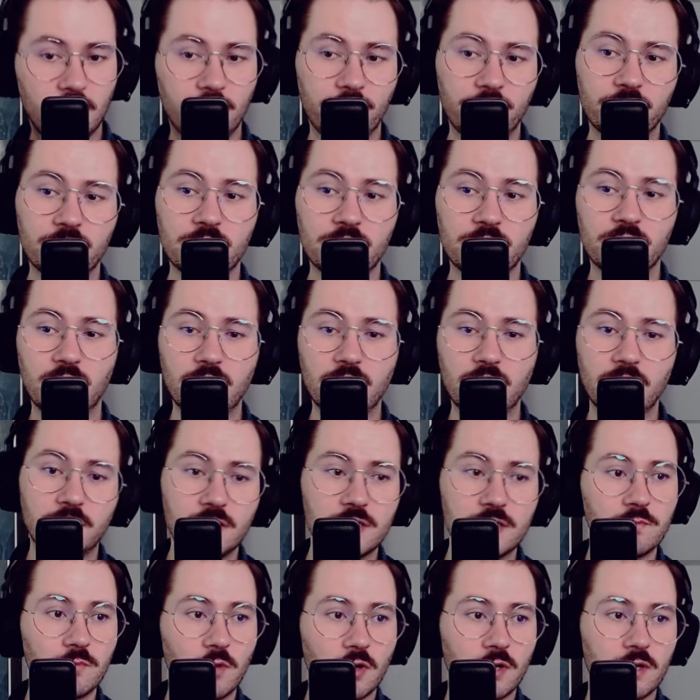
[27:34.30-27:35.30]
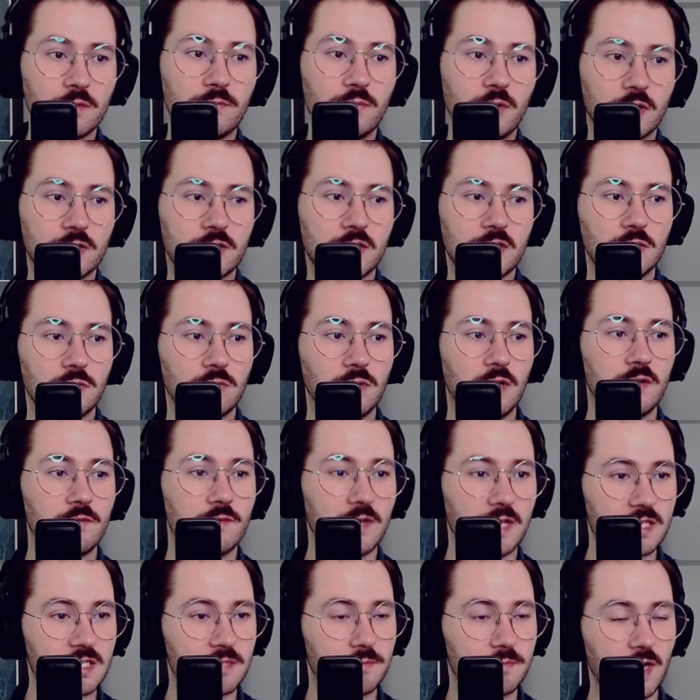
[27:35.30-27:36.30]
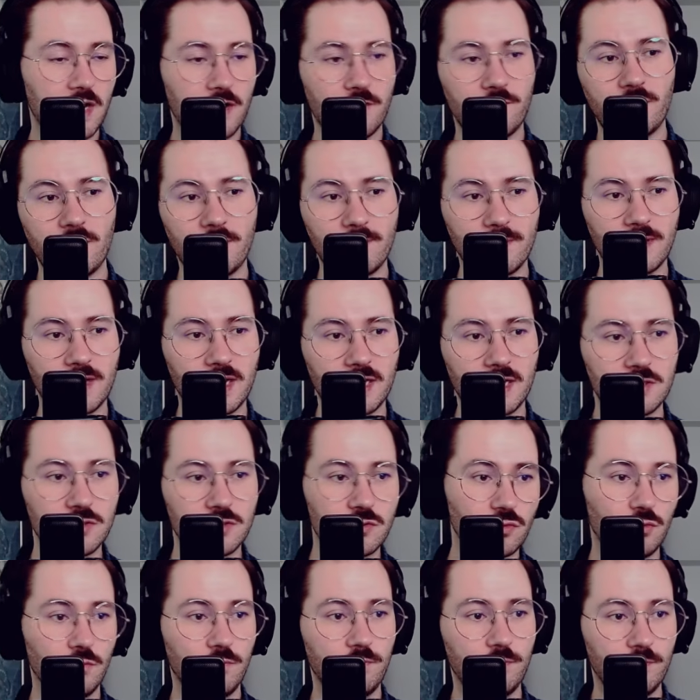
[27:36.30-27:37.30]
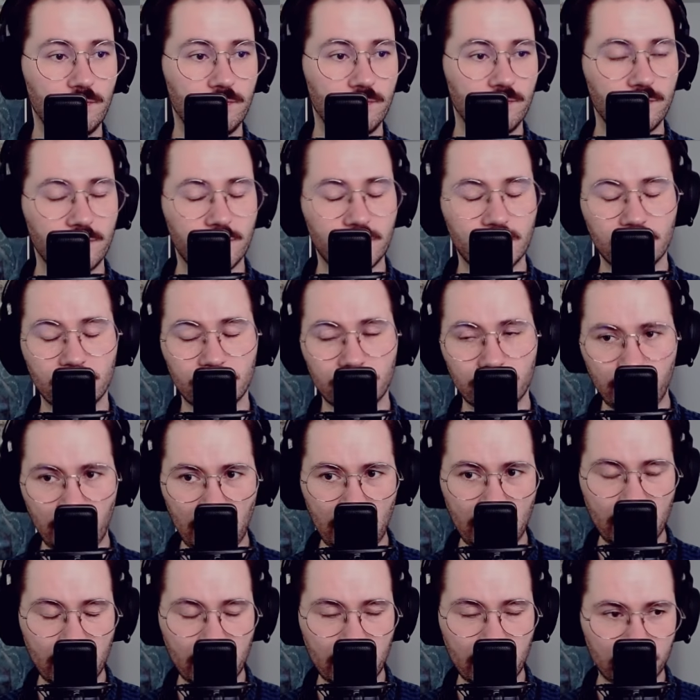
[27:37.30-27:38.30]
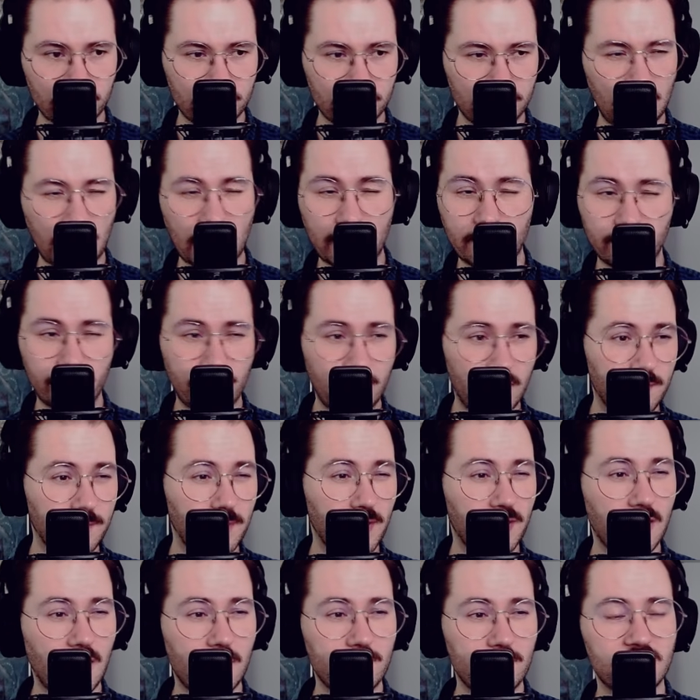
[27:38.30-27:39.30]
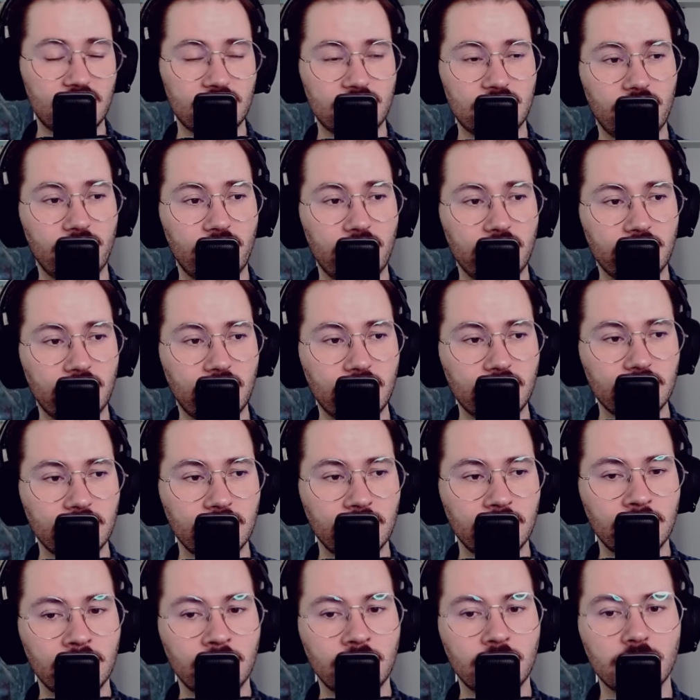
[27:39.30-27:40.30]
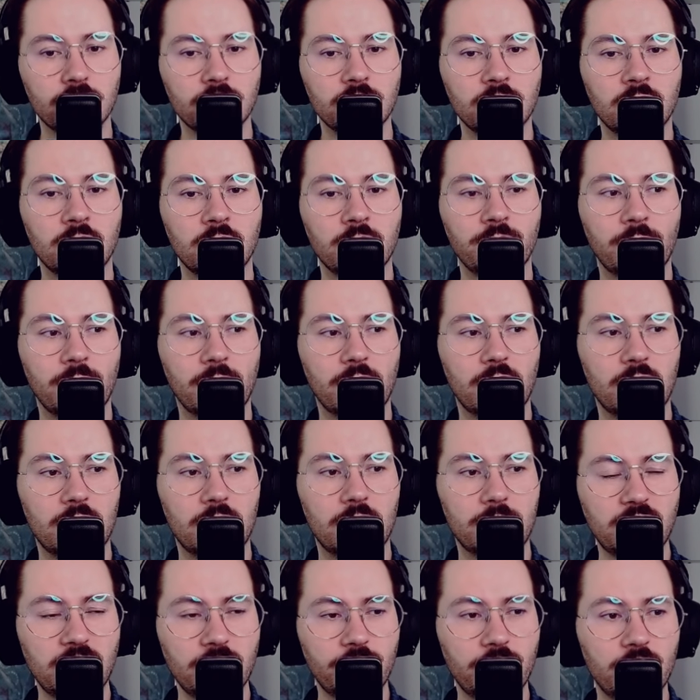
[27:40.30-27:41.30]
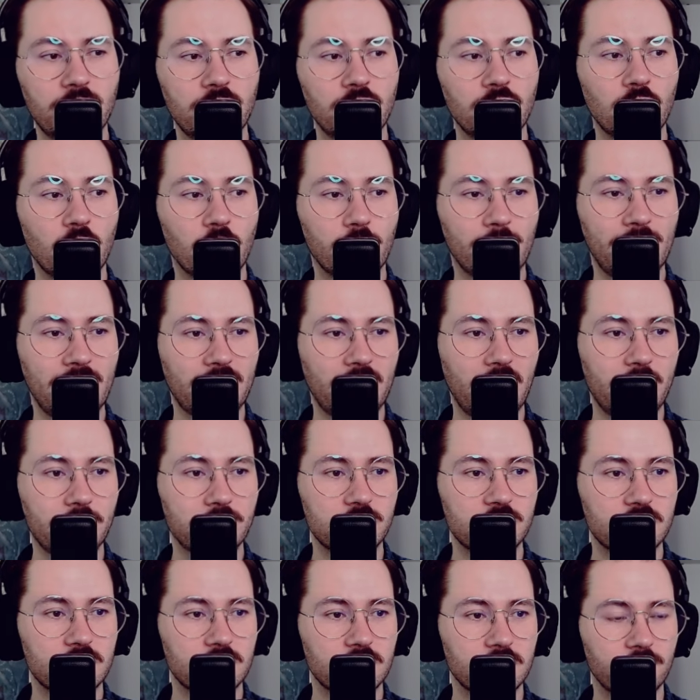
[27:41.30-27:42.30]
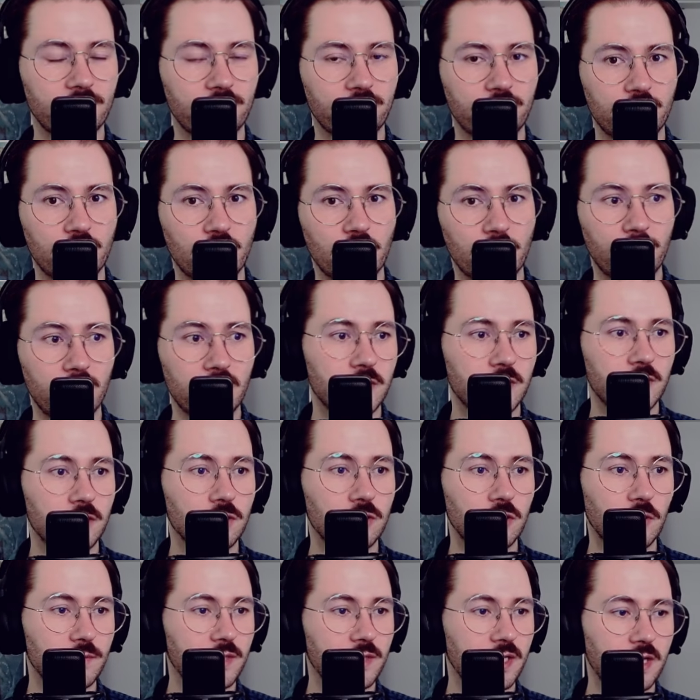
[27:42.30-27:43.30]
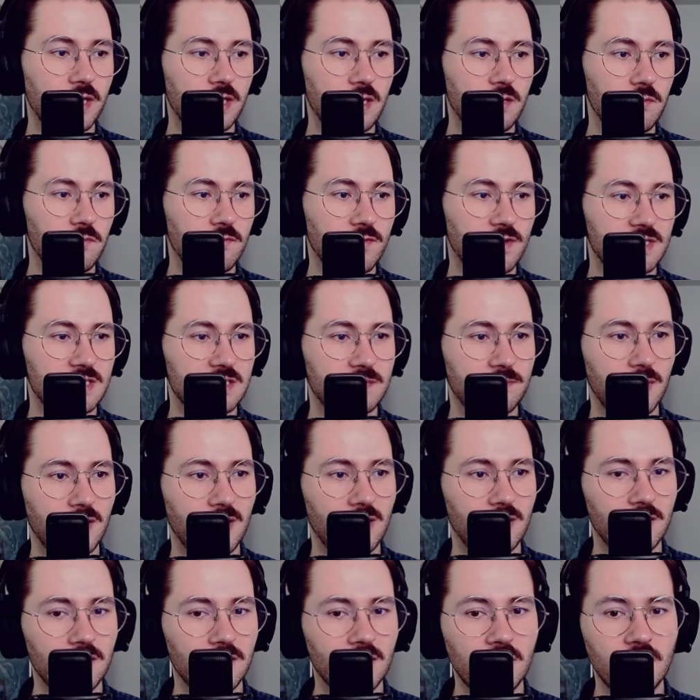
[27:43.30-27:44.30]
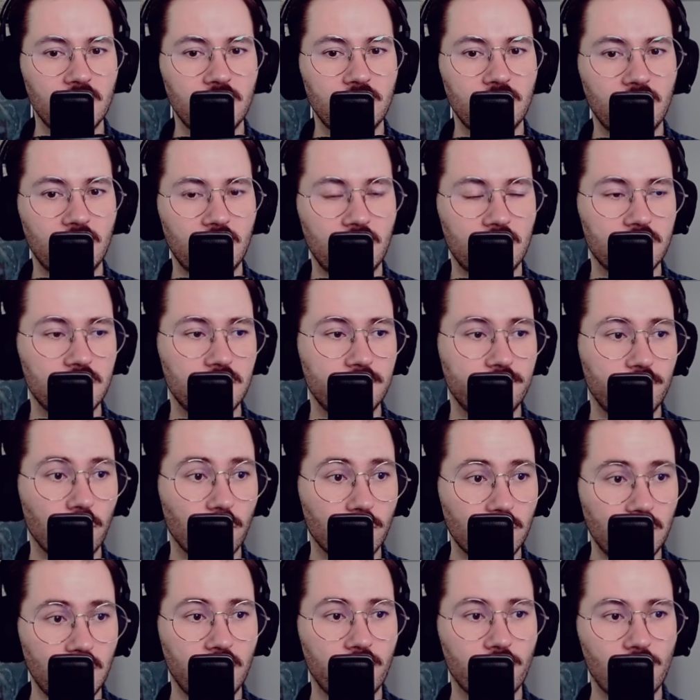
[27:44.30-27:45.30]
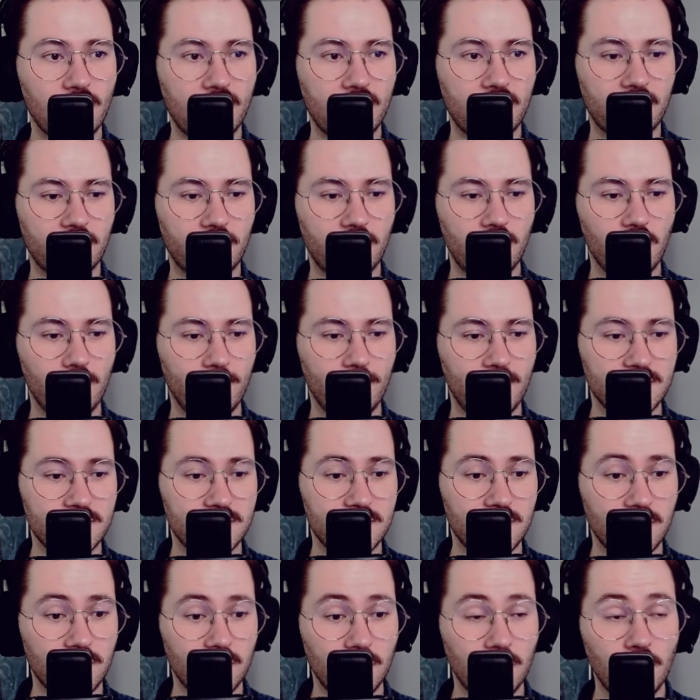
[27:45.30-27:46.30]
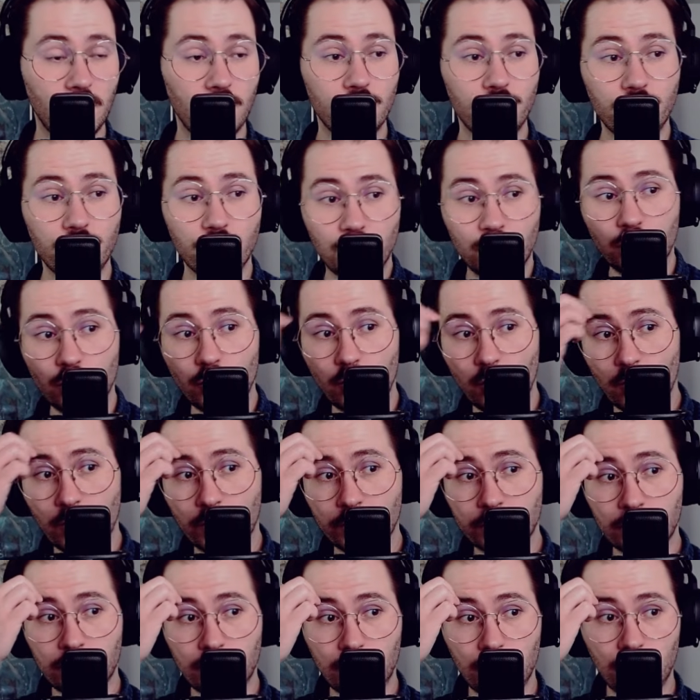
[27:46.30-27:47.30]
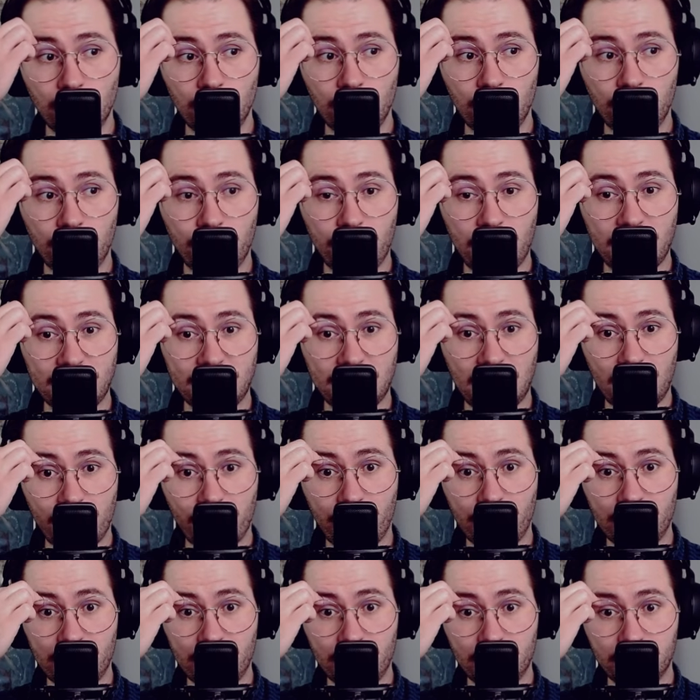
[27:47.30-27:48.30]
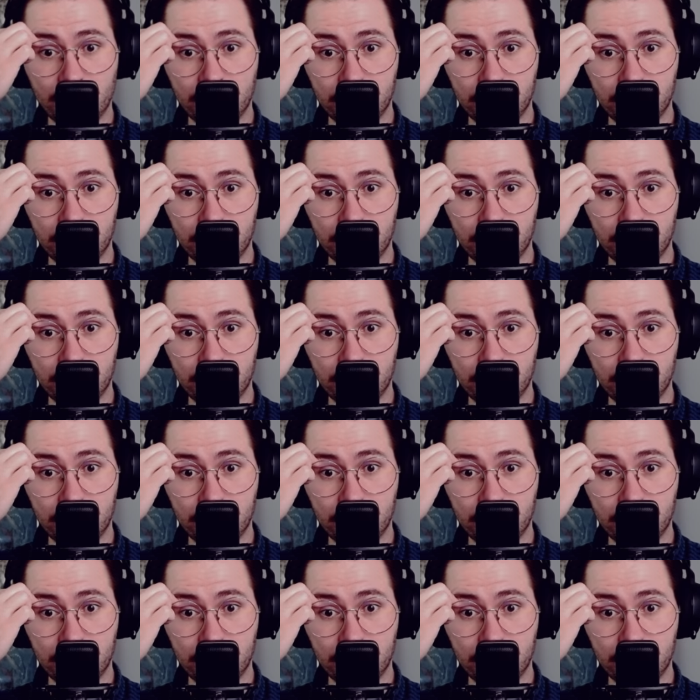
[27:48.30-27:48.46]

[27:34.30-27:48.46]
then it is more important to have like spare Ephemerates to play around like Fairy Macabres and stuff like that. But even in normal games, your opponent can top deck a removal spell, and if you only have 1 Archaeomancer, you do want to preserve it